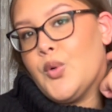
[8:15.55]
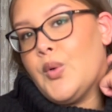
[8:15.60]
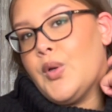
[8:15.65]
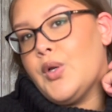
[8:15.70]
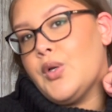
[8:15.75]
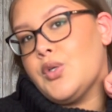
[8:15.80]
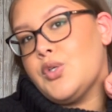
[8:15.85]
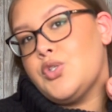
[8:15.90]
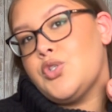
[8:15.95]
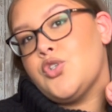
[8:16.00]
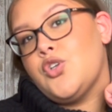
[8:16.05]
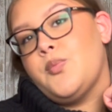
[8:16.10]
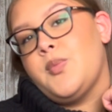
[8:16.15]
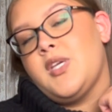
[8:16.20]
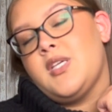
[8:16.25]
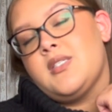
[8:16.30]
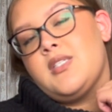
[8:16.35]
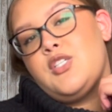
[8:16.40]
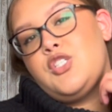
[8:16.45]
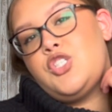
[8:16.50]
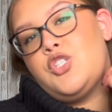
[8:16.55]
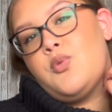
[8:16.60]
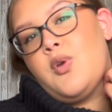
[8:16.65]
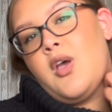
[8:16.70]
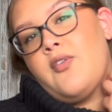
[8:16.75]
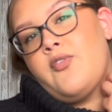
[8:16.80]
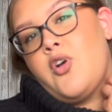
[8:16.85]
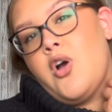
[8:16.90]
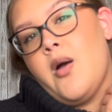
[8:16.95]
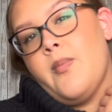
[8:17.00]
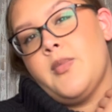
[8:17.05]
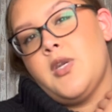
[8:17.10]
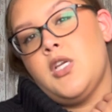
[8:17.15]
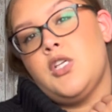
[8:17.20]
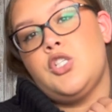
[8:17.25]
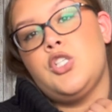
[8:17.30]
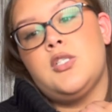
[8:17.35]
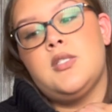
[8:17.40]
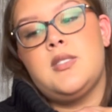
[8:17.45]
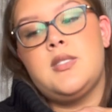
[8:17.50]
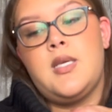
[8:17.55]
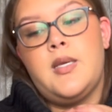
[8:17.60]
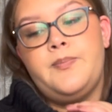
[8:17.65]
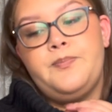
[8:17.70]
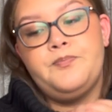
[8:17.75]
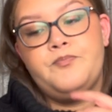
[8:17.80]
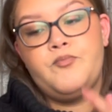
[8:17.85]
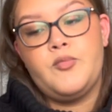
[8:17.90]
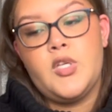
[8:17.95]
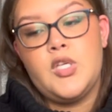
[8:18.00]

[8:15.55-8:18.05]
oil control because I do have combination skin.